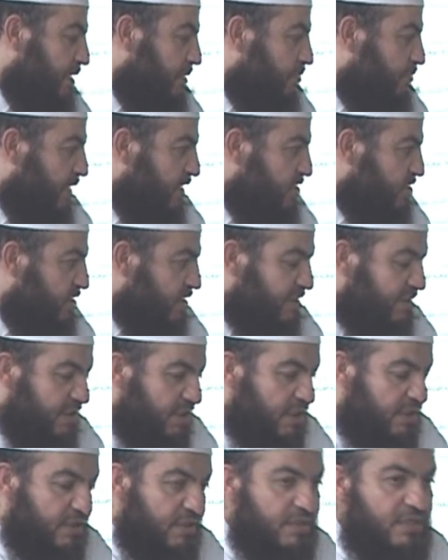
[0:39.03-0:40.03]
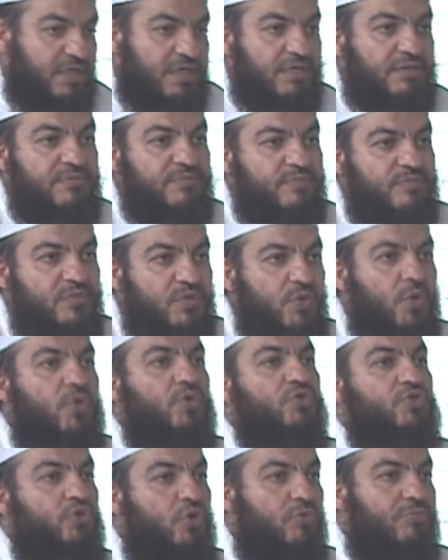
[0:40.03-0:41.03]
mentioned in
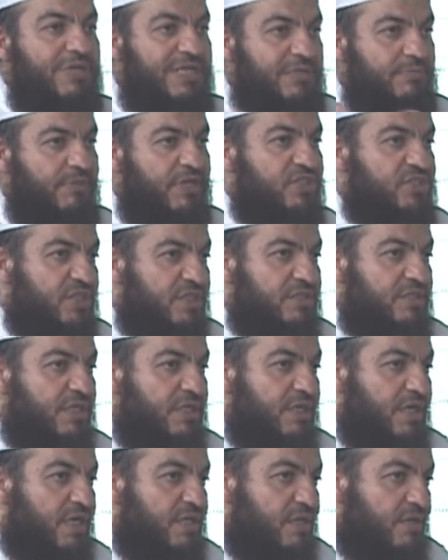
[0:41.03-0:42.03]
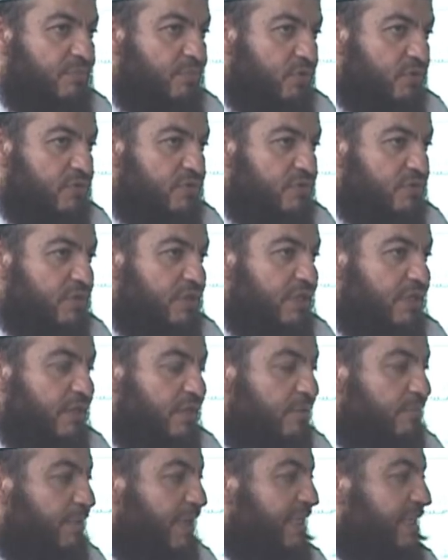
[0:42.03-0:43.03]
or normally mentioned in other books.
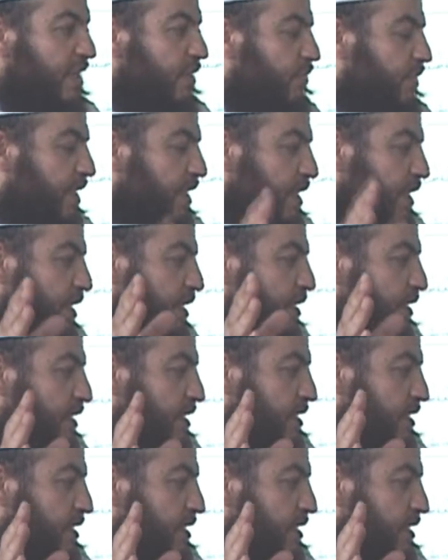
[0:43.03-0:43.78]
By the way,